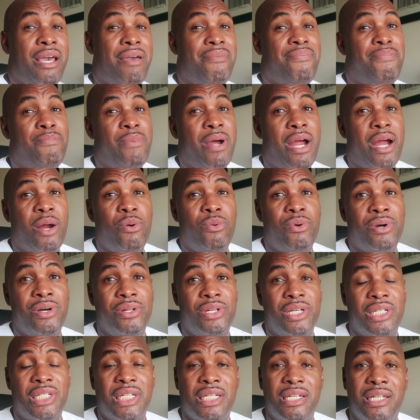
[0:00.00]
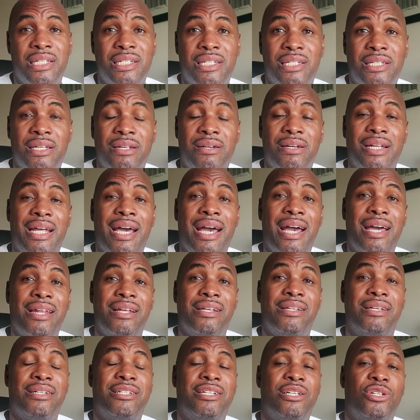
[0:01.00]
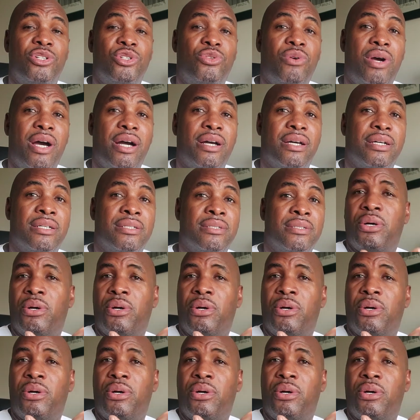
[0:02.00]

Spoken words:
if marijuana is considered an illicit drug.